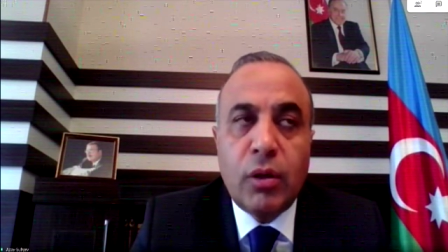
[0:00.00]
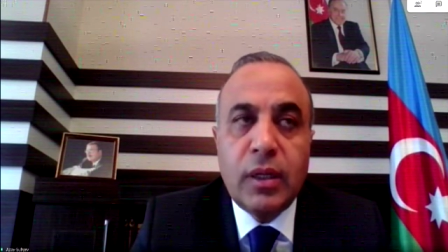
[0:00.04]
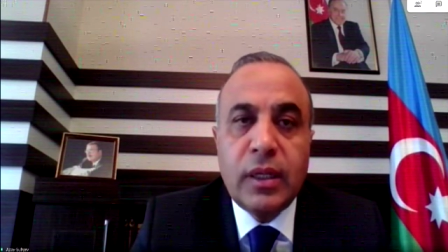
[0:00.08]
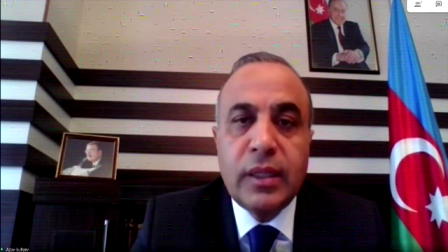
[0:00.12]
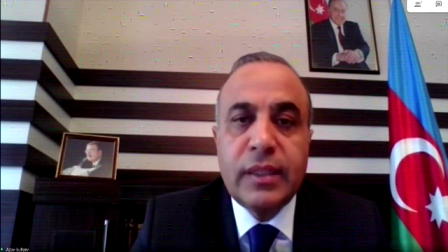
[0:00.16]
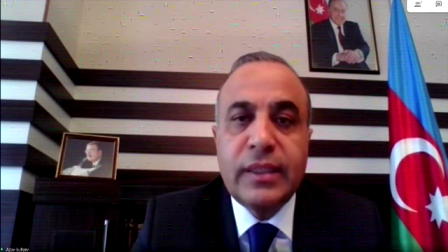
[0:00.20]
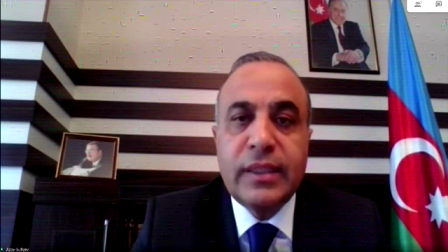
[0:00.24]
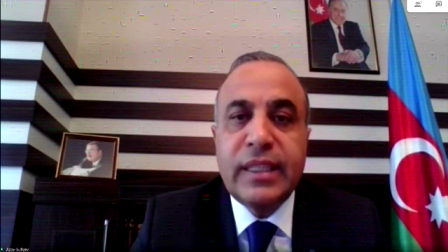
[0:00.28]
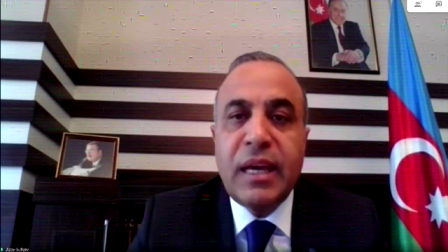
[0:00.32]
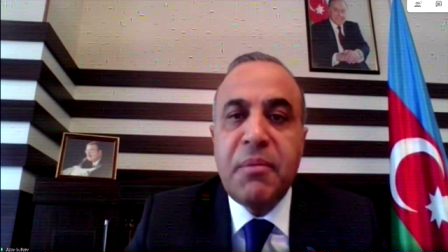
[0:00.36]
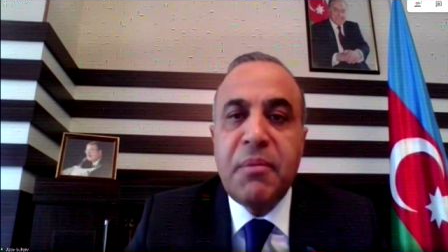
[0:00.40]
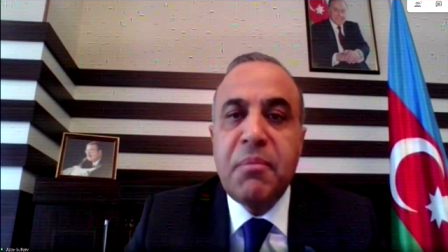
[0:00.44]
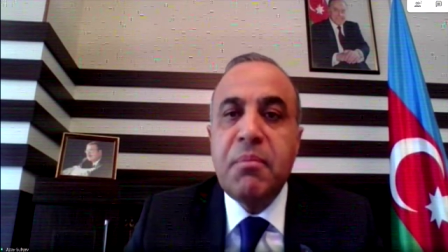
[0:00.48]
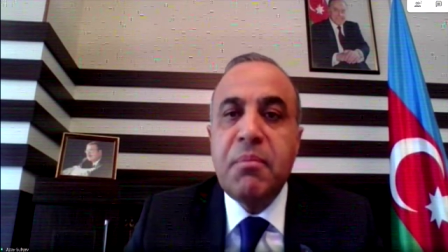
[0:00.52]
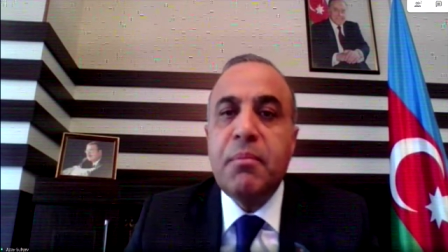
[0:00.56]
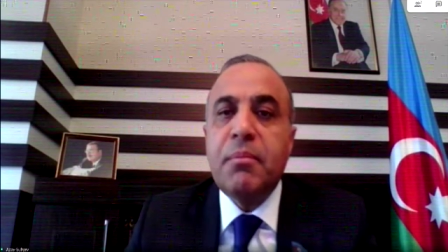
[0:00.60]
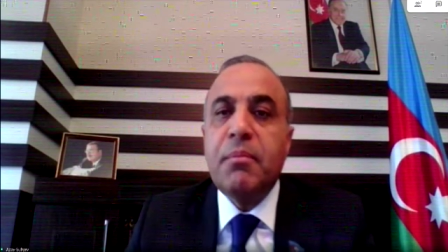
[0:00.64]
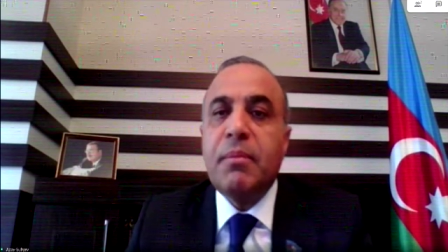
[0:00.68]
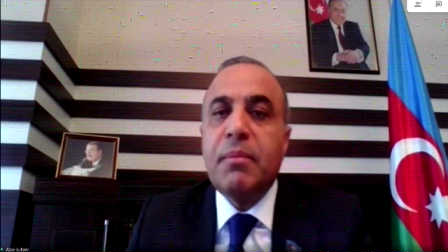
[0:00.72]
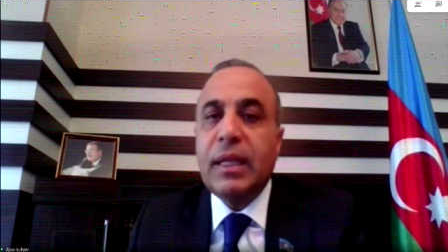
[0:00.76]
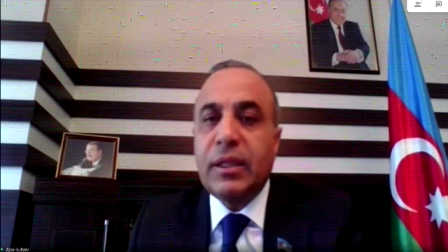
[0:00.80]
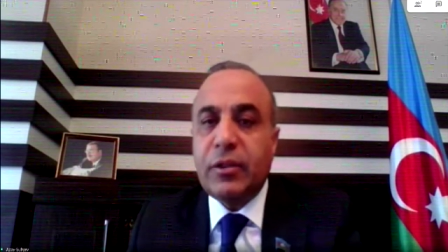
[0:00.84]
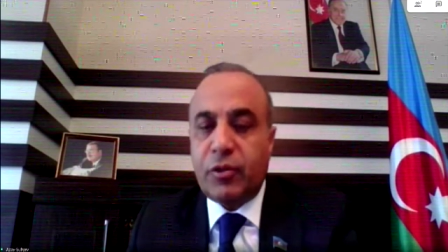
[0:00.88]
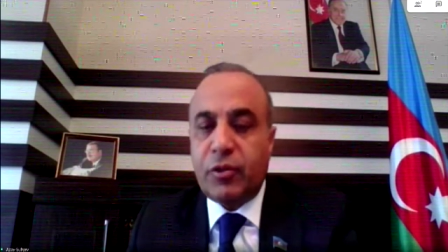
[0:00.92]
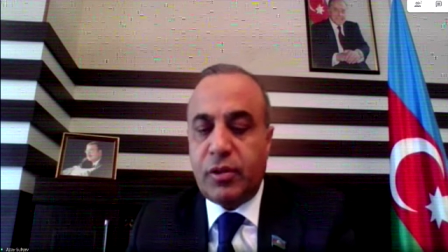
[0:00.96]
only
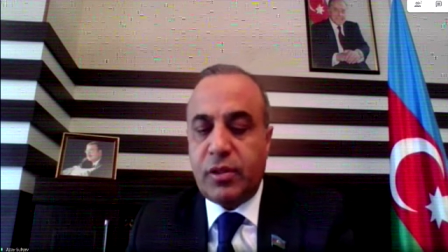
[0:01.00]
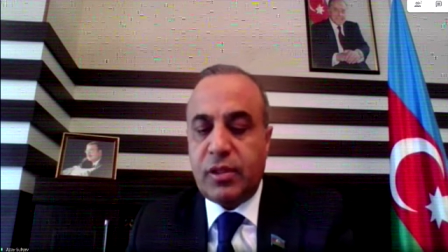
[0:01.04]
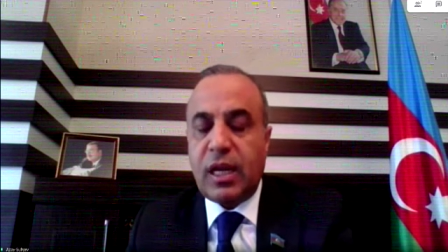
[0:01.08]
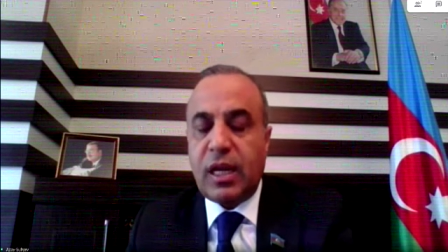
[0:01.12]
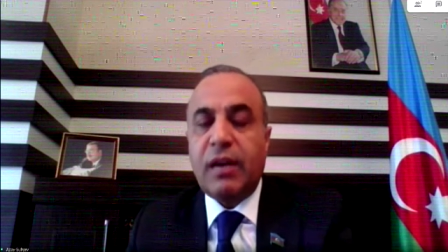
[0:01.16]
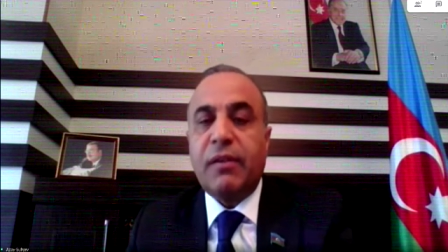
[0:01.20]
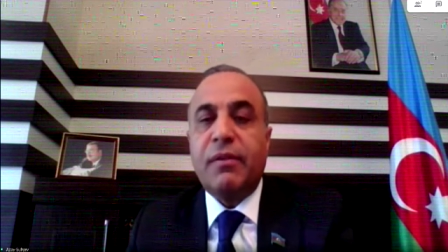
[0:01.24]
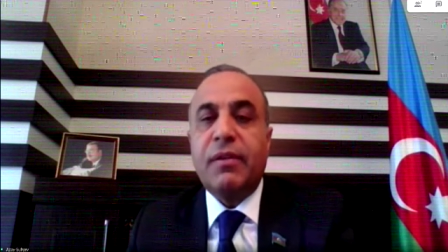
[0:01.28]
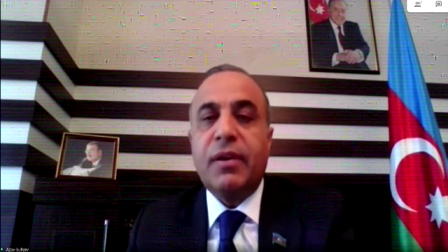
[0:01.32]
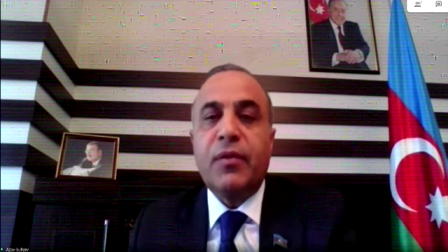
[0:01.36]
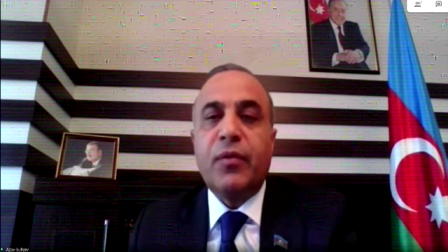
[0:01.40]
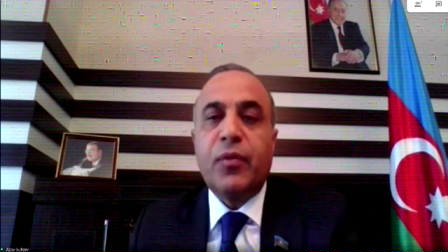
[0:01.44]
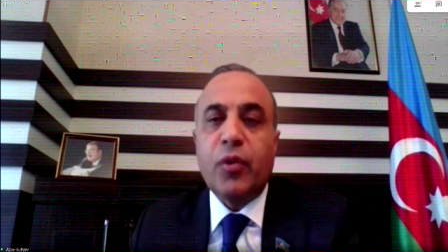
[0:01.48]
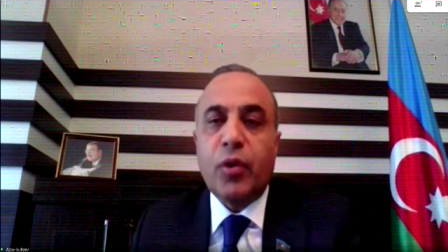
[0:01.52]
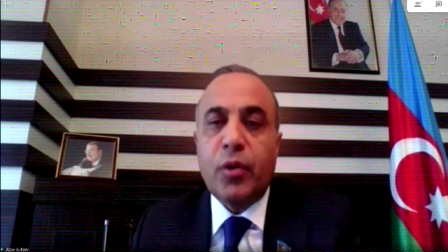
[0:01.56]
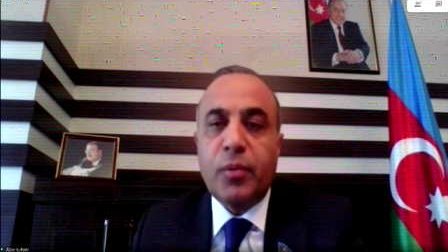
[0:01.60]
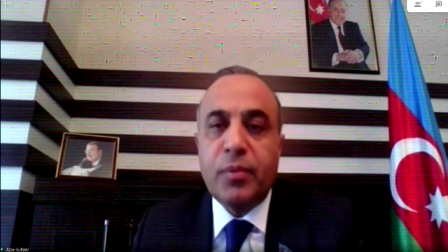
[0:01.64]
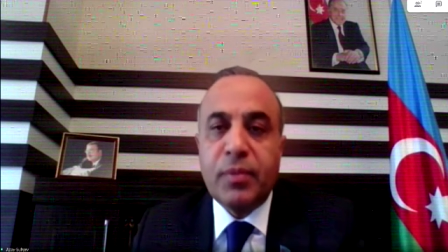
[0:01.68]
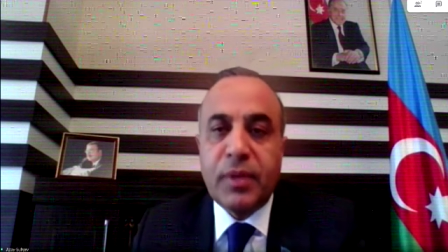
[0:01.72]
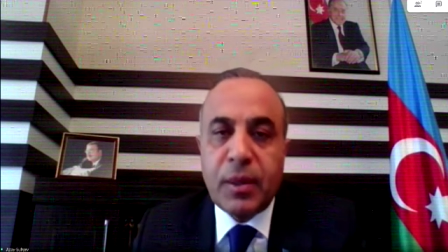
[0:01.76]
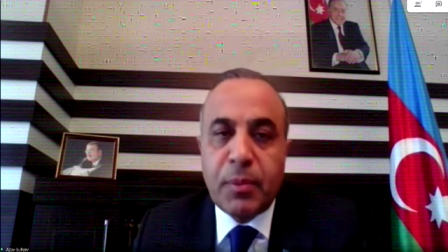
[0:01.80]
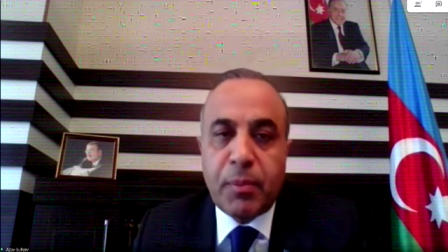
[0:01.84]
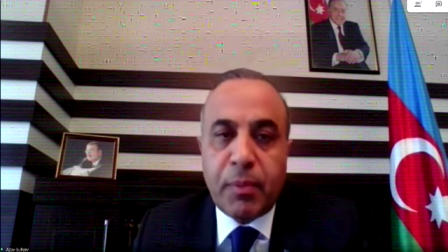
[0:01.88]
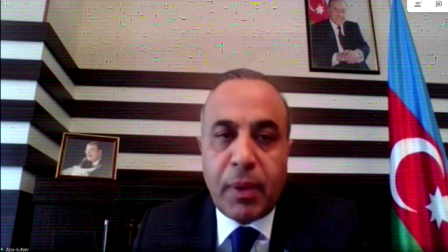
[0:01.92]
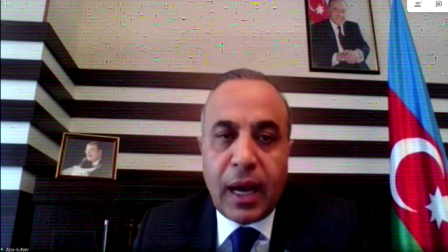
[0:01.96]
10 meters away
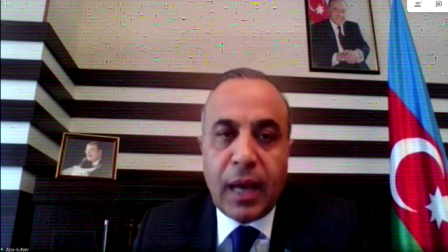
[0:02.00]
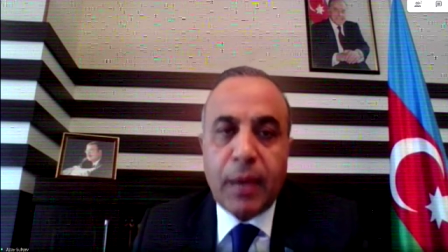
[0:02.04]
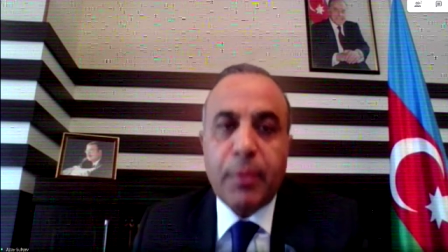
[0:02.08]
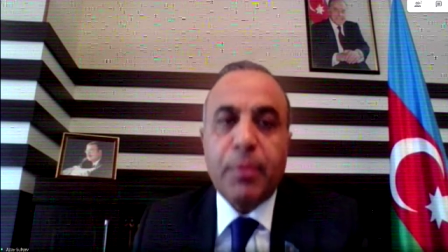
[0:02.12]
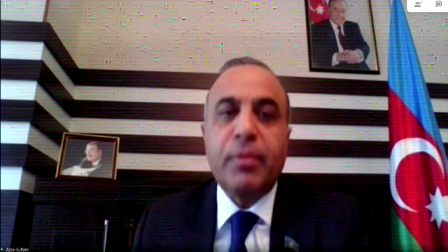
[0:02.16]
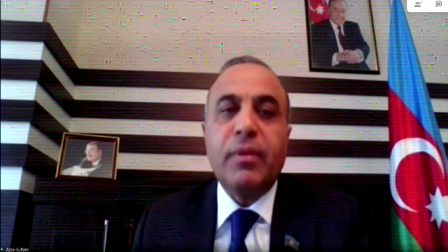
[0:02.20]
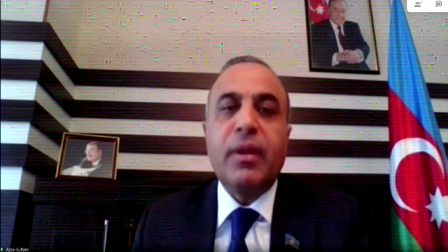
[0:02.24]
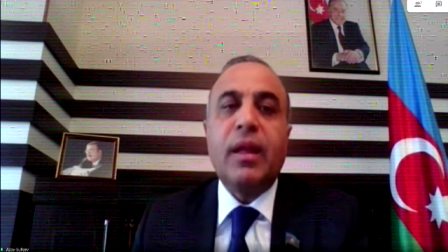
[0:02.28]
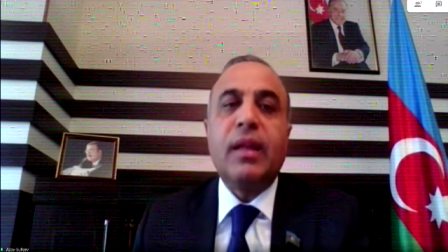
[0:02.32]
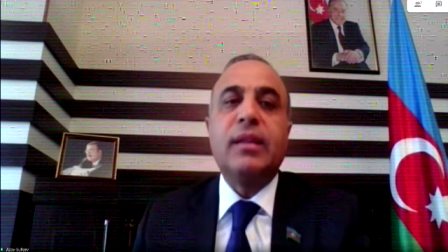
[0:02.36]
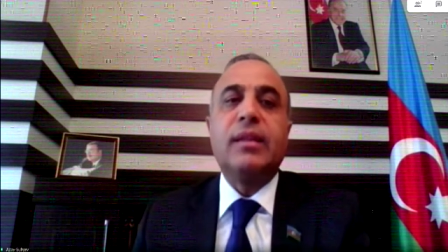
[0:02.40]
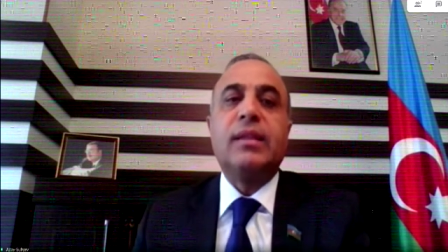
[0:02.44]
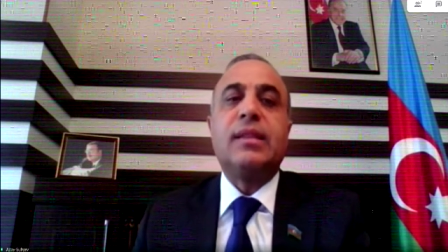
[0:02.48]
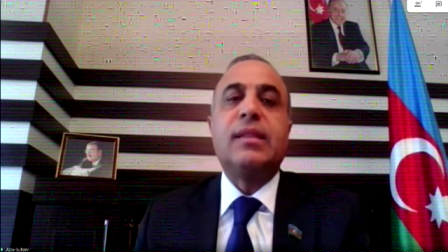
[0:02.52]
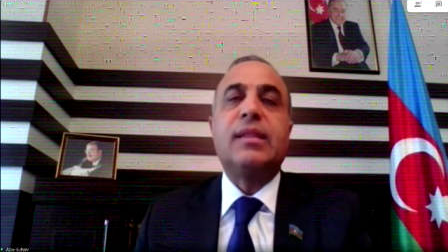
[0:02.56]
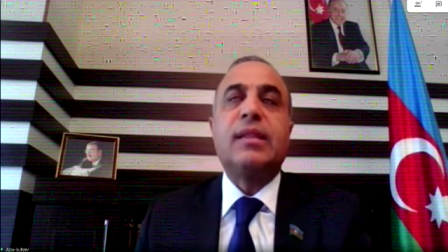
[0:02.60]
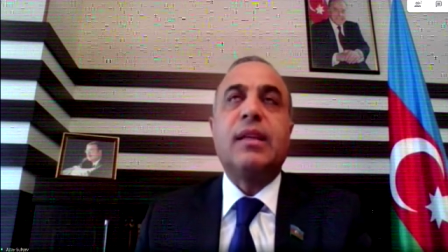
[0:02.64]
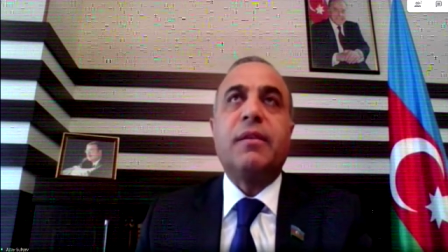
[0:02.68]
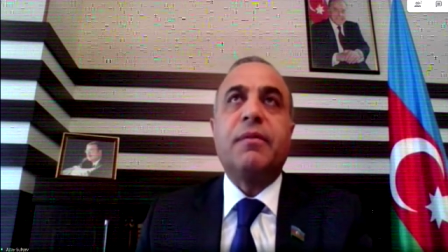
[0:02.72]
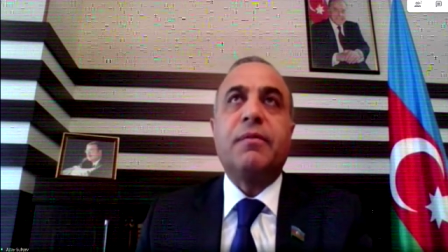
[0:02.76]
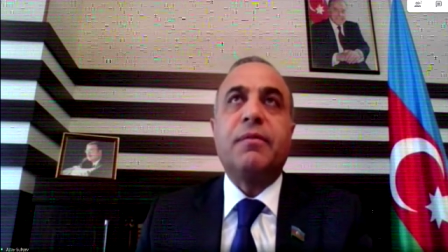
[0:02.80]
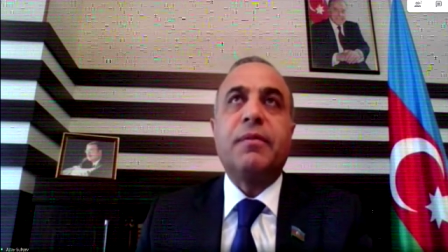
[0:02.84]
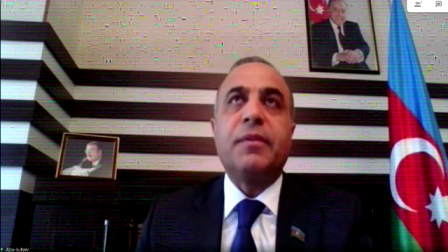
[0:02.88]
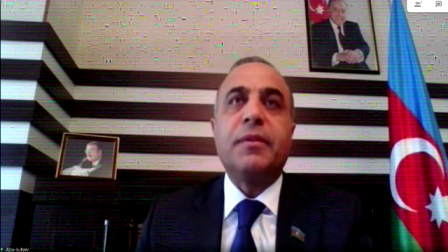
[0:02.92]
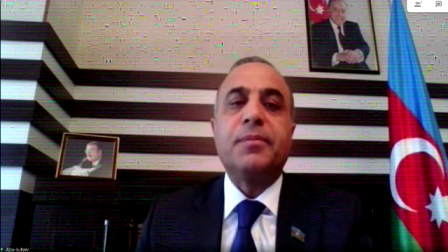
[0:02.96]
from the pipeline
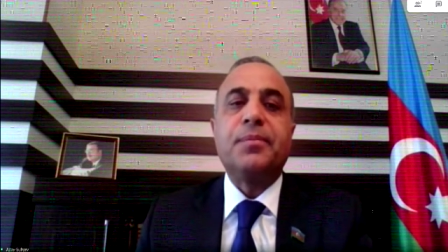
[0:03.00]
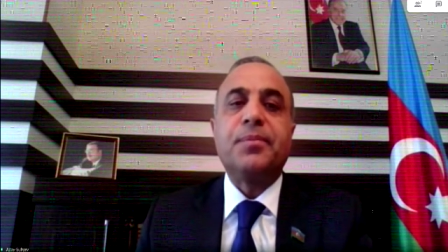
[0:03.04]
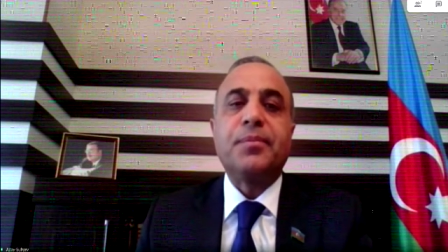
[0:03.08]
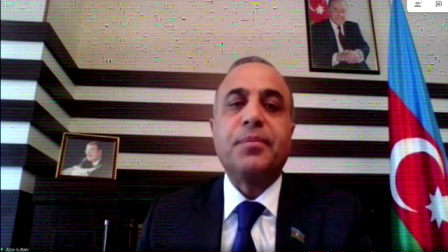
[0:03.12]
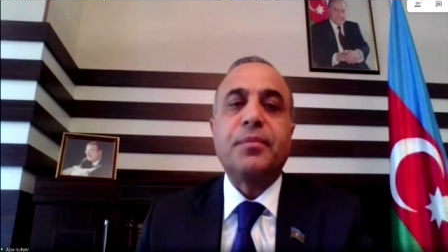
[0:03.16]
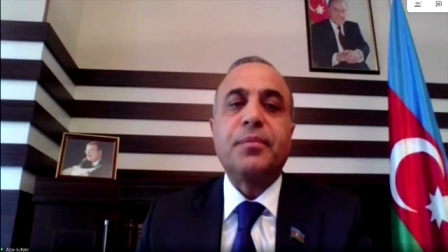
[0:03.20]
itself.